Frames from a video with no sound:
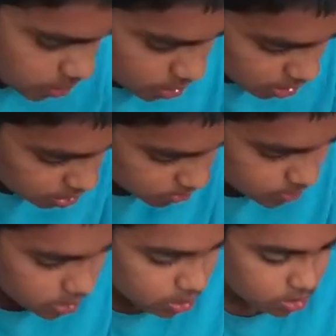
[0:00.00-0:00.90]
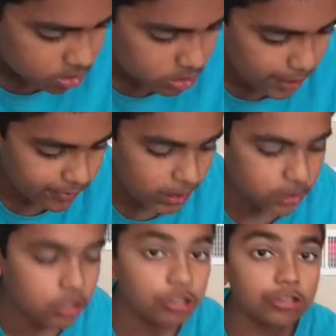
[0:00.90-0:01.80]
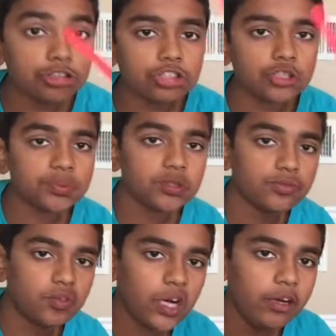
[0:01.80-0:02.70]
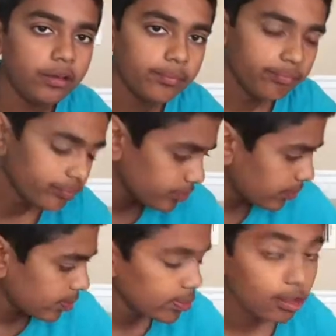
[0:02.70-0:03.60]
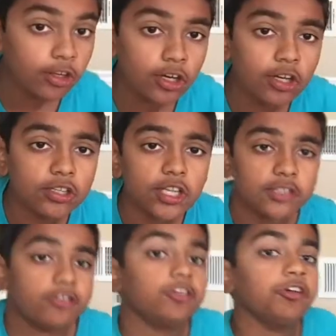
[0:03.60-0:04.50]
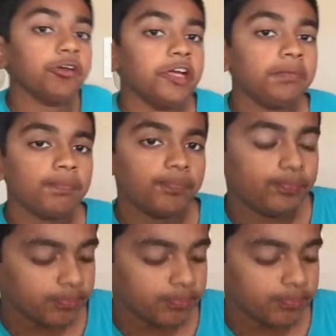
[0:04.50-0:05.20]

Okay, so I've got 2 strips of red. Then you're going to take your green,